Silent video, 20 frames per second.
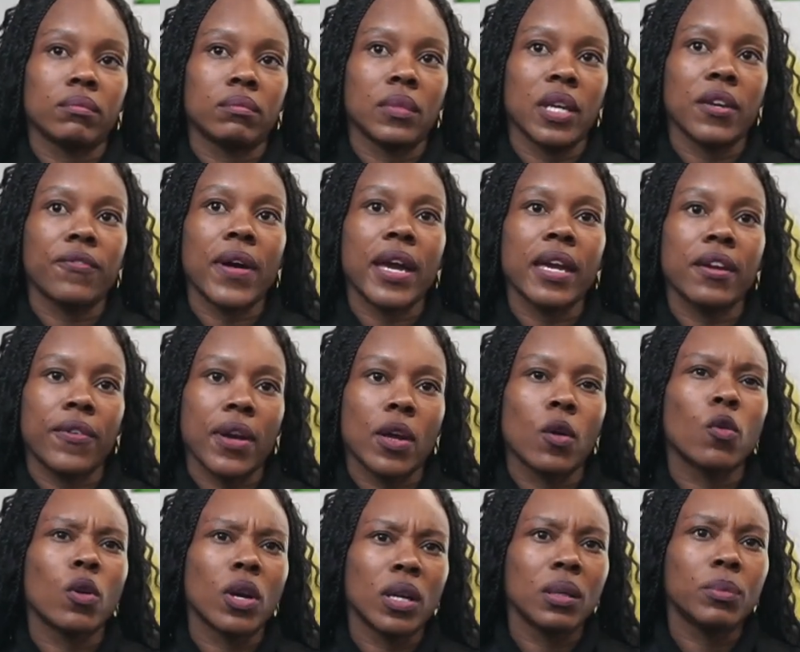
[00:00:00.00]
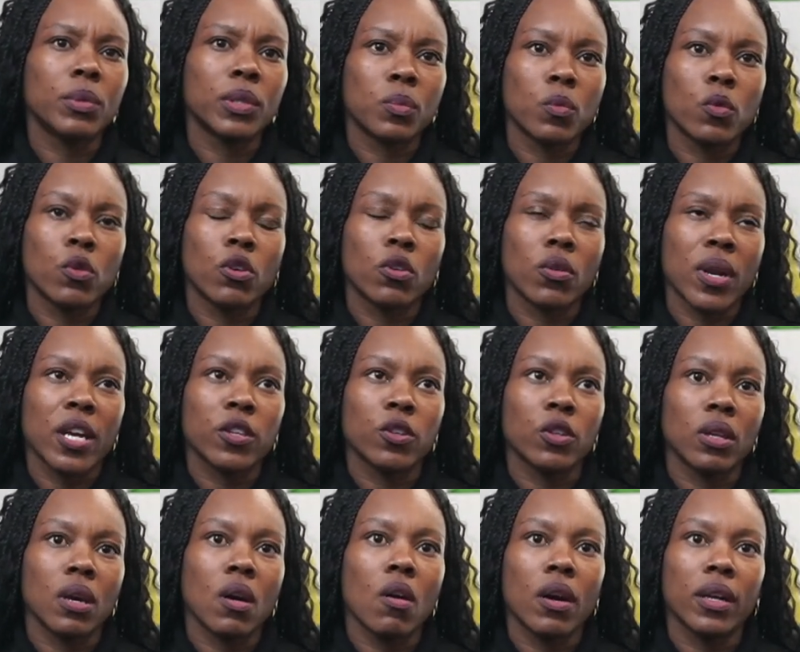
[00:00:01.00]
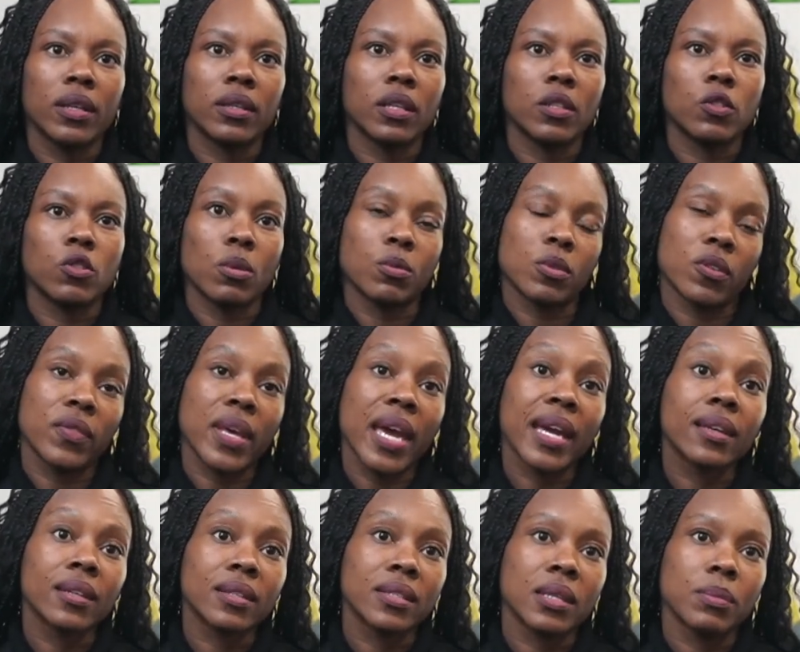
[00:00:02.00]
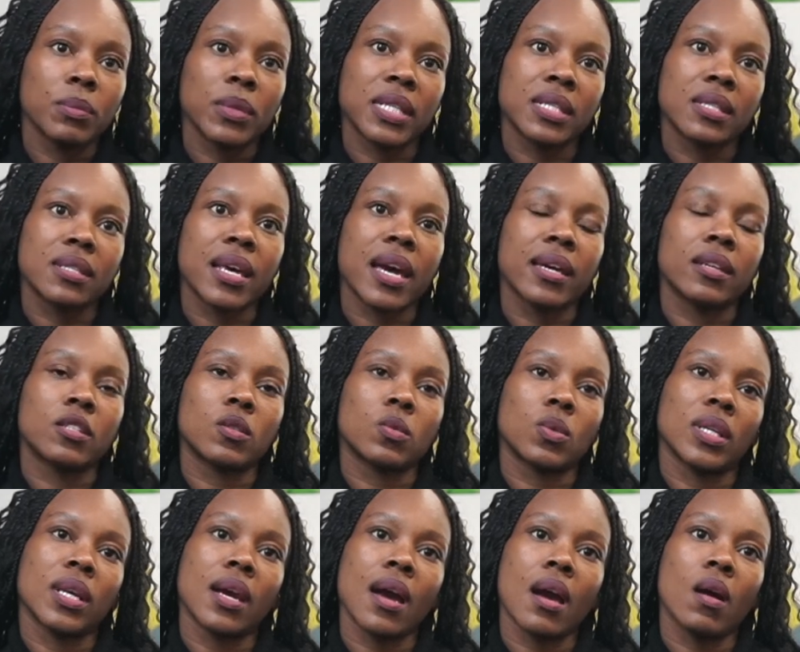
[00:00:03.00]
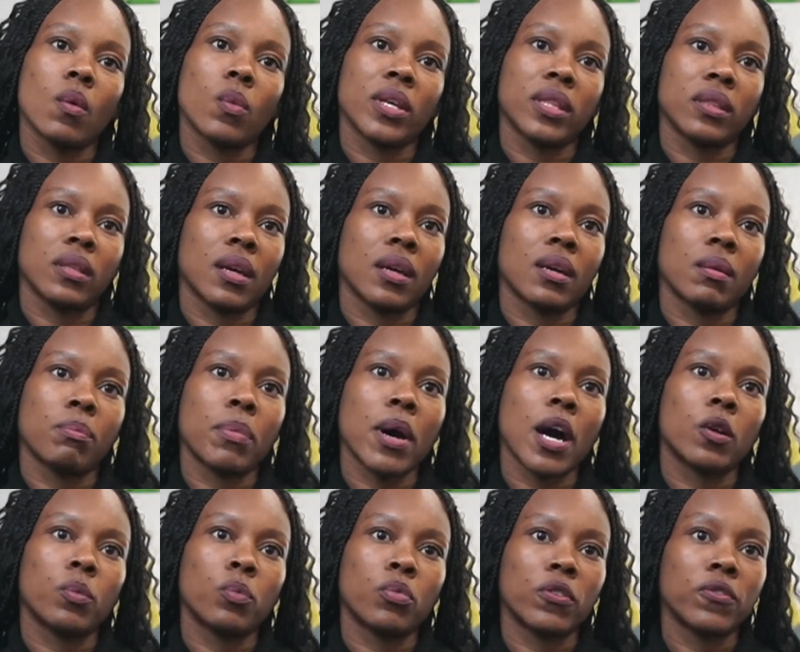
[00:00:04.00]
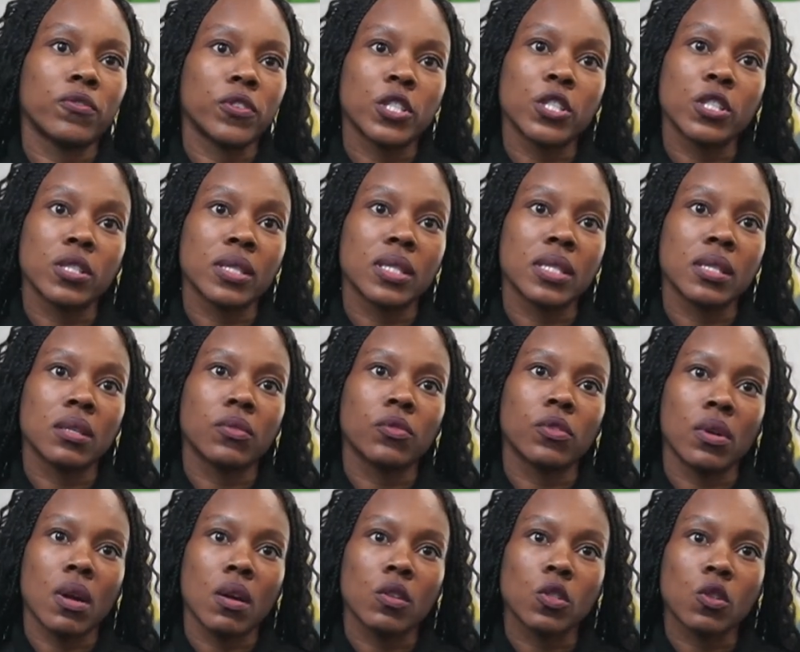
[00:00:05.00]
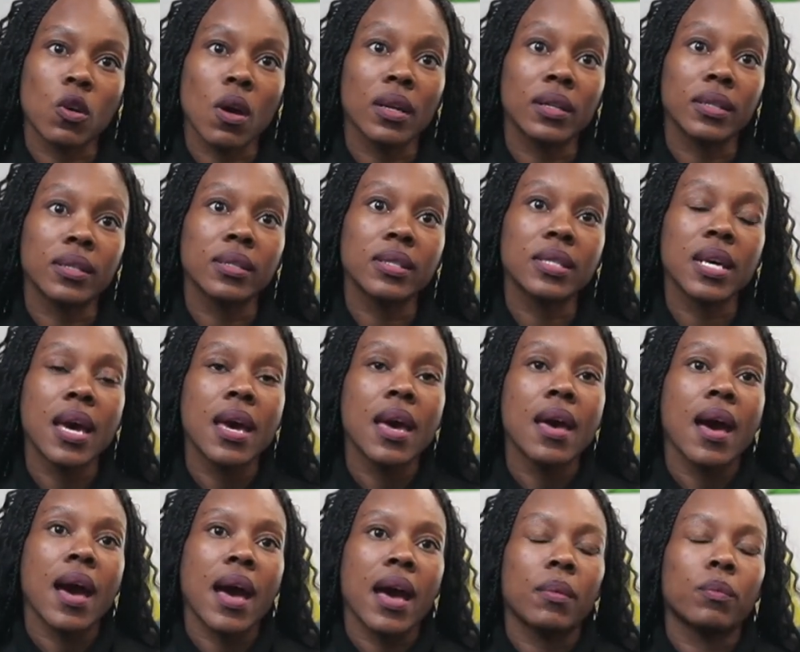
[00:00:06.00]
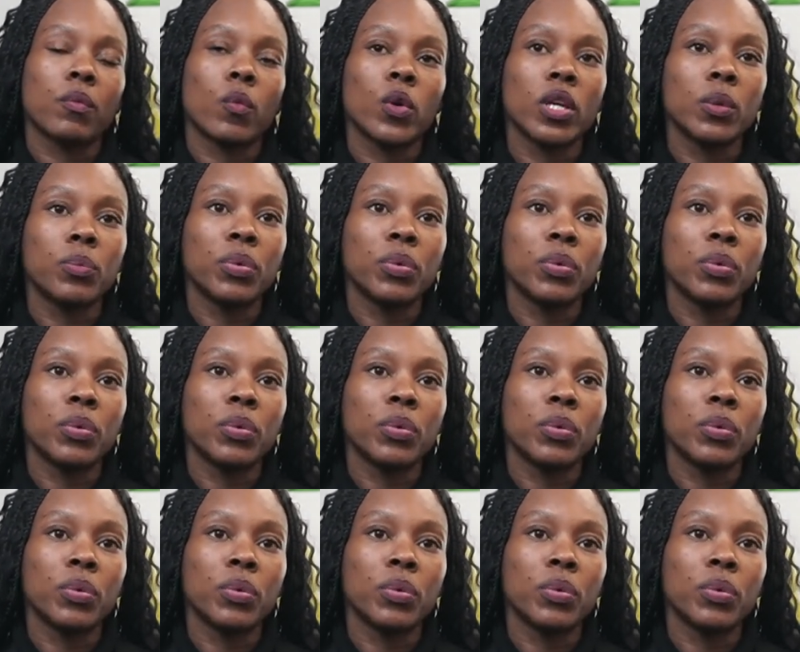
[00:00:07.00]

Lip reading: if I go a little bit more granular on in terms of the academic side, it's really how we think about proficiency for our scholars. We